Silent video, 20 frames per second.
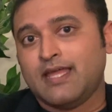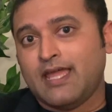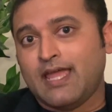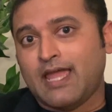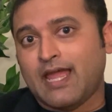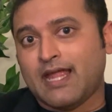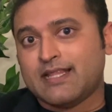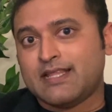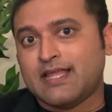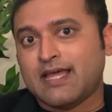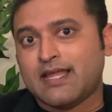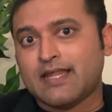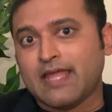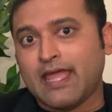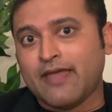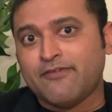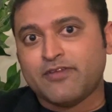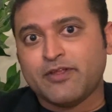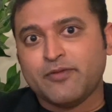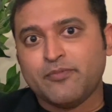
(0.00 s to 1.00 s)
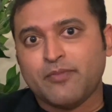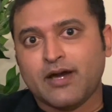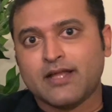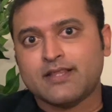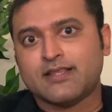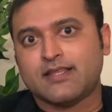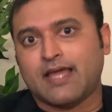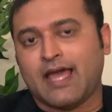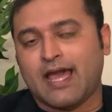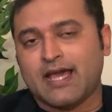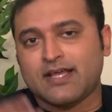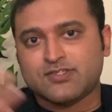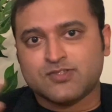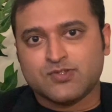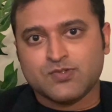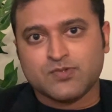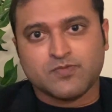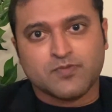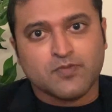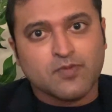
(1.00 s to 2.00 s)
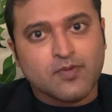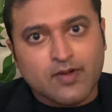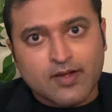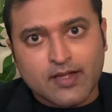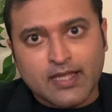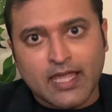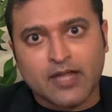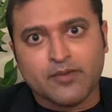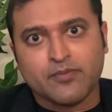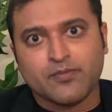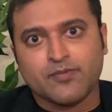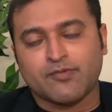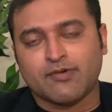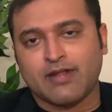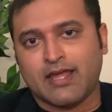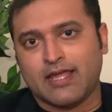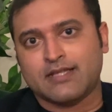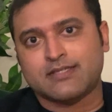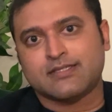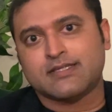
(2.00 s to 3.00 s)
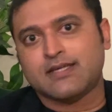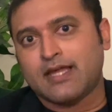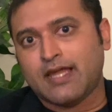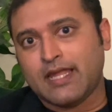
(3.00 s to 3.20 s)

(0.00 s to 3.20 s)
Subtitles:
And then every month as you get rent,